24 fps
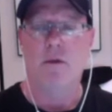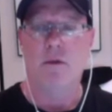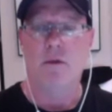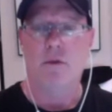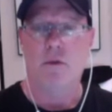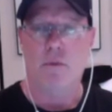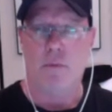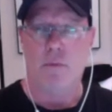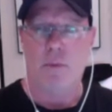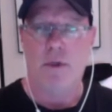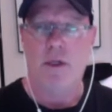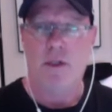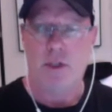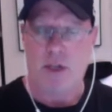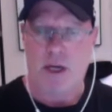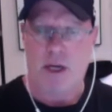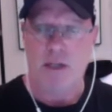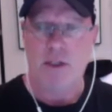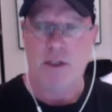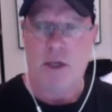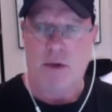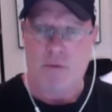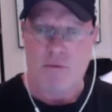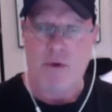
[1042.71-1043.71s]
to be
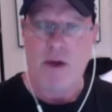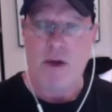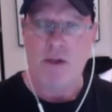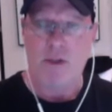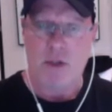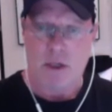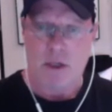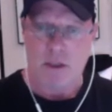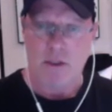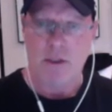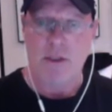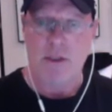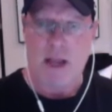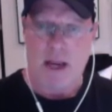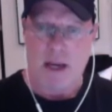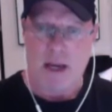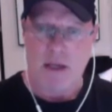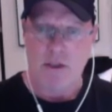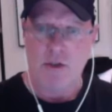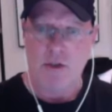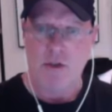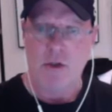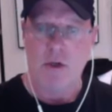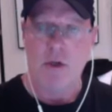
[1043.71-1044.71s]
JJ French on
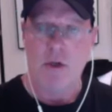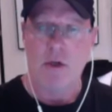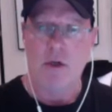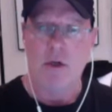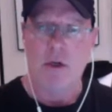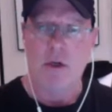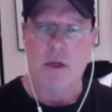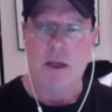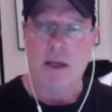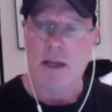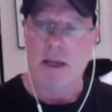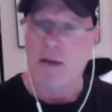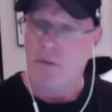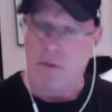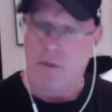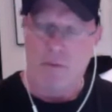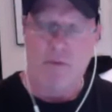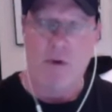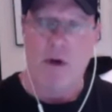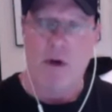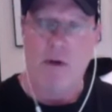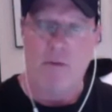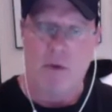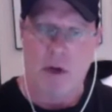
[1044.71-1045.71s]
stage, even in
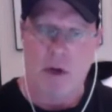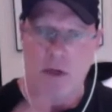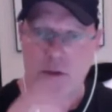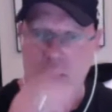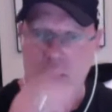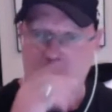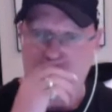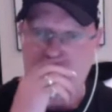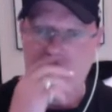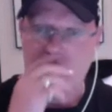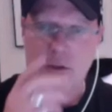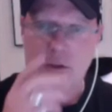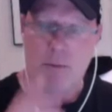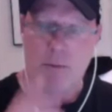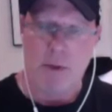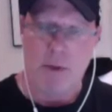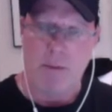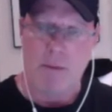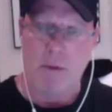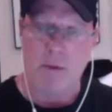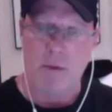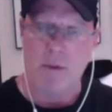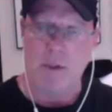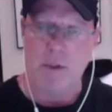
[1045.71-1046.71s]
front of 100,000 people.
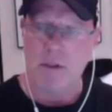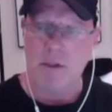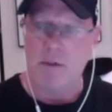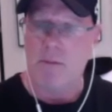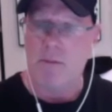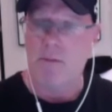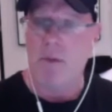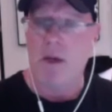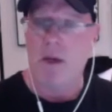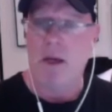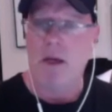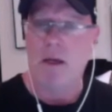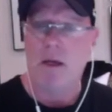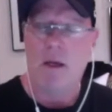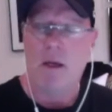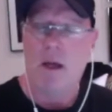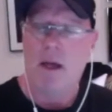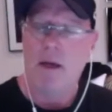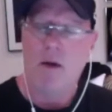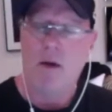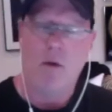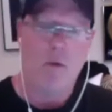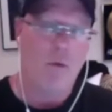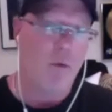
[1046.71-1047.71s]
It doesn't mean
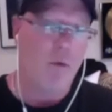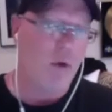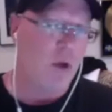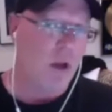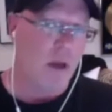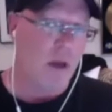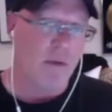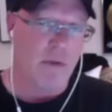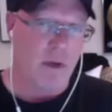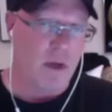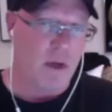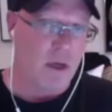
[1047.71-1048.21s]
I don't love it.